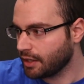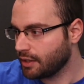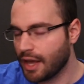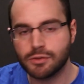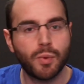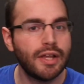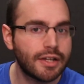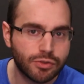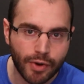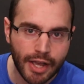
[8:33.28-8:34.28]
it has way
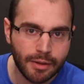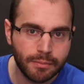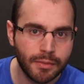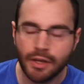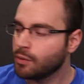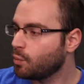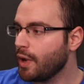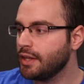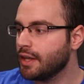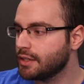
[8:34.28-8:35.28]
less RAM,
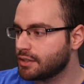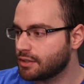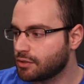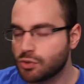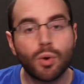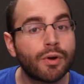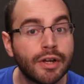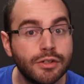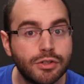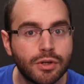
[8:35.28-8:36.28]
way less
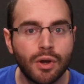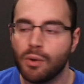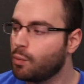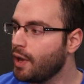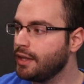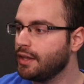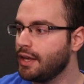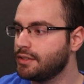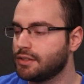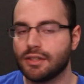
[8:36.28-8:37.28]
storage, way
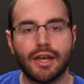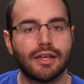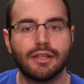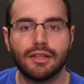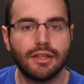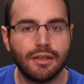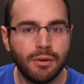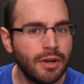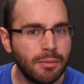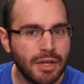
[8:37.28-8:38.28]
less, like, you know
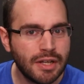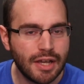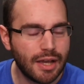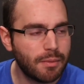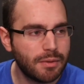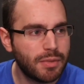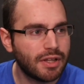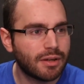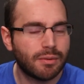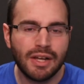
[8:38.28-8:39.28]
what I mean? It would be
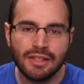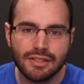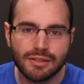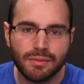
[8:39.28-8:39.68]
like, what?